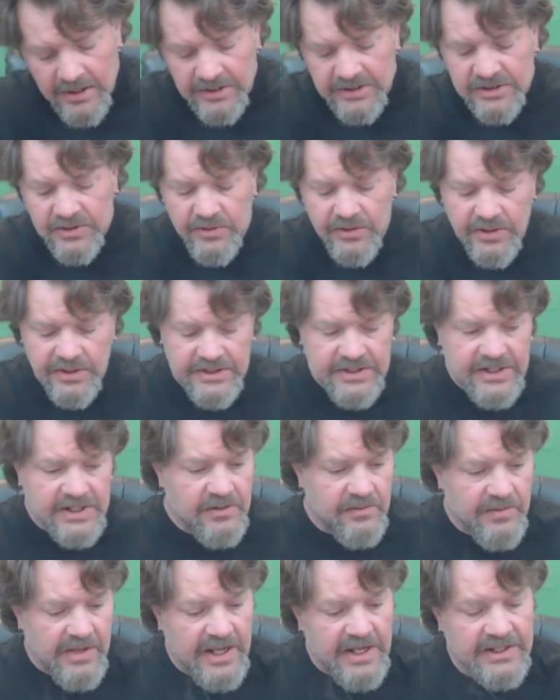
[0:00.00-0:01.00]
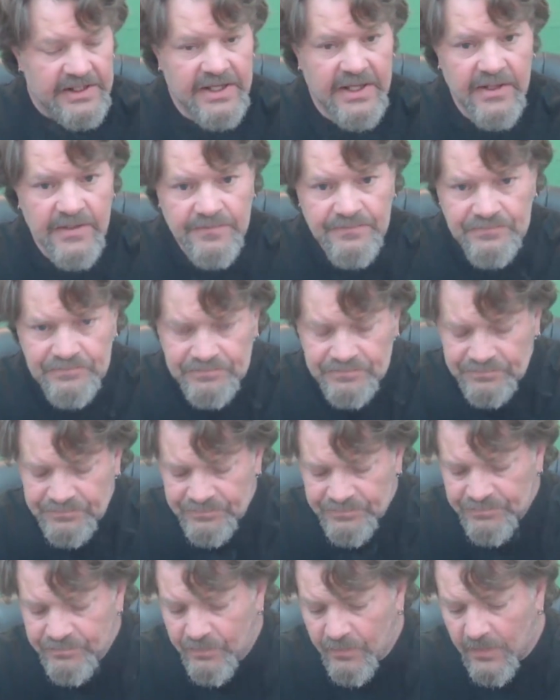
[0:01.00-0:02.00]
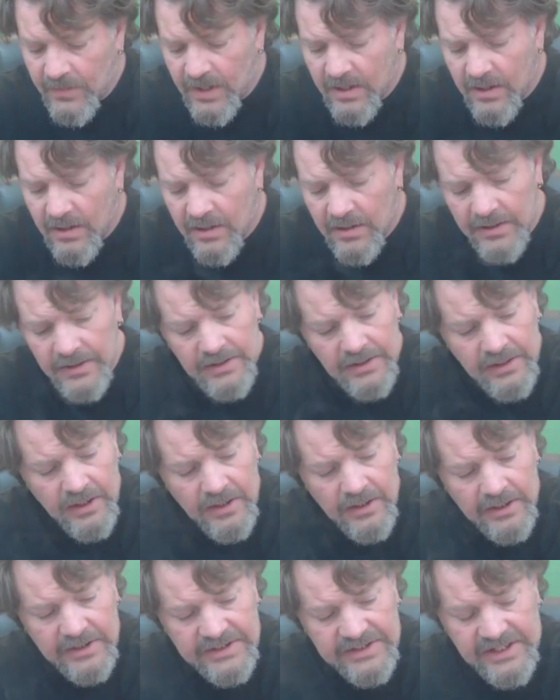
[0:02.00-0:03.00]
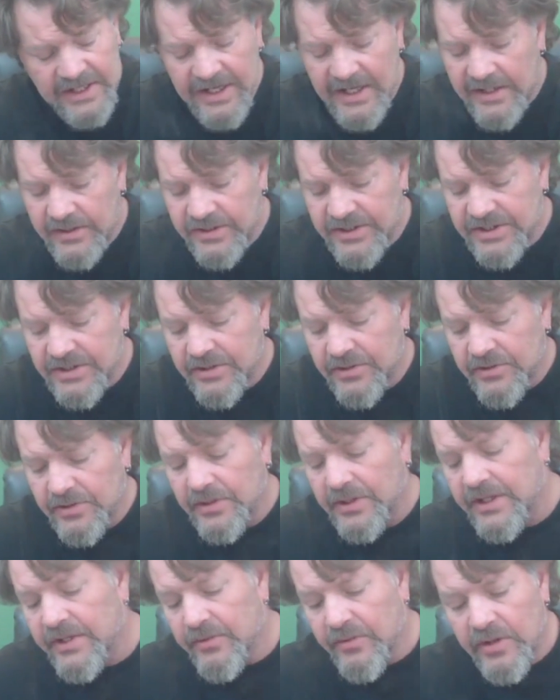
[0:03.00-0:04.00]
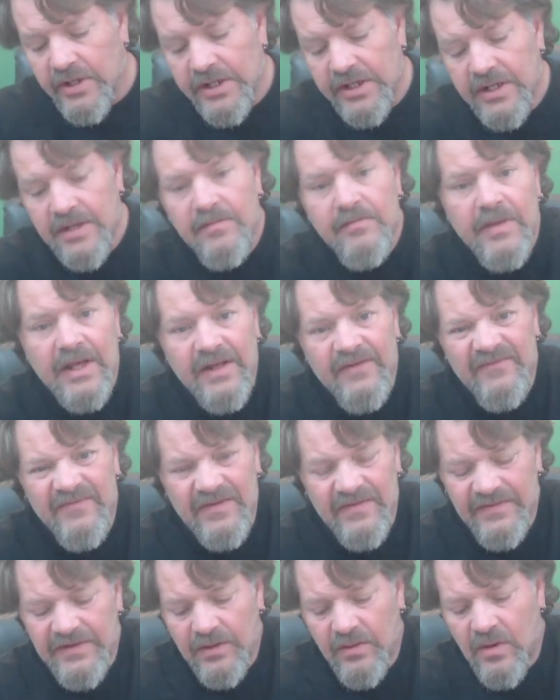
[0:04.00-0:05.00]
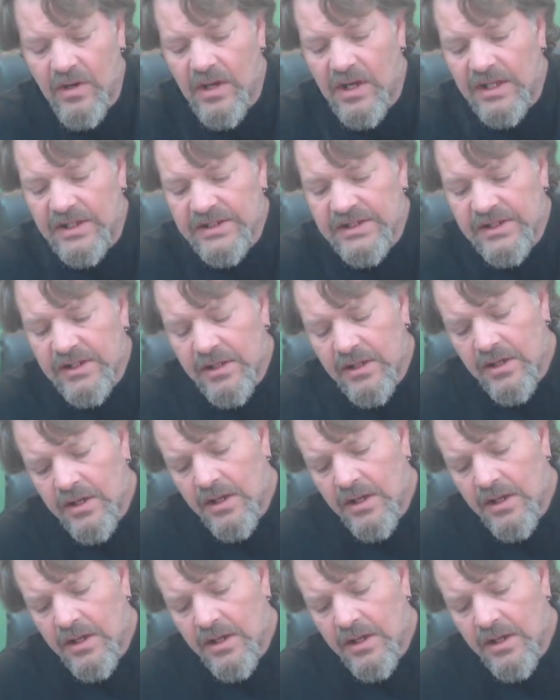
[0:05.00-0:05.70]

So we're going to take her back down. Like I say, I generally run it about 50 watts.